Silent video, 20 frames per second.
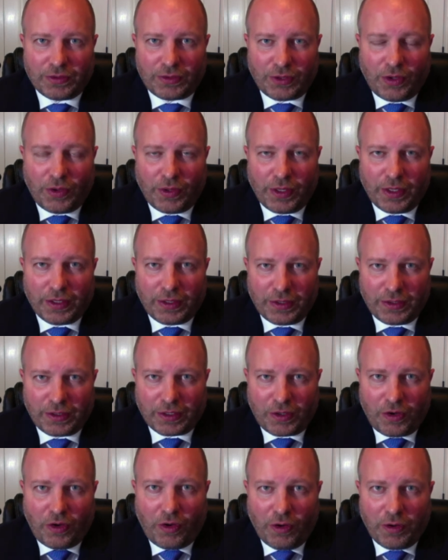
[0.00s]
So the
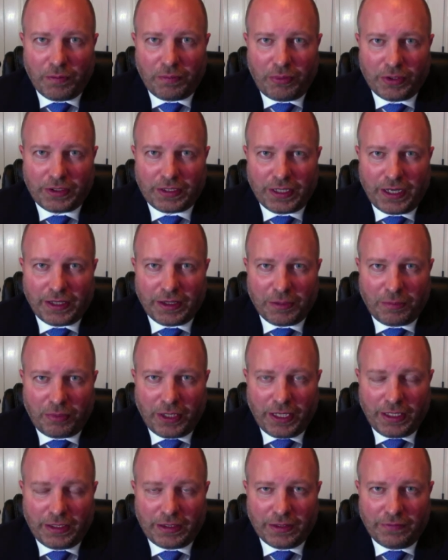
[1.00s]
court puts it on the
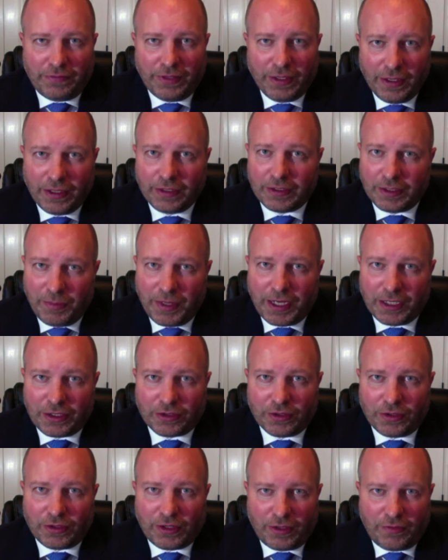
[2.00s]
plaintiff to make
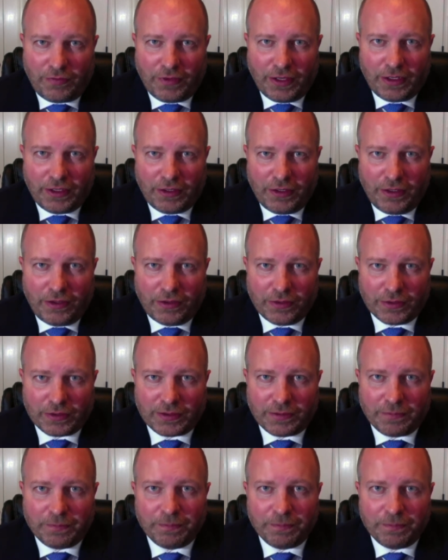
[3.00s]
sure the defendant knows.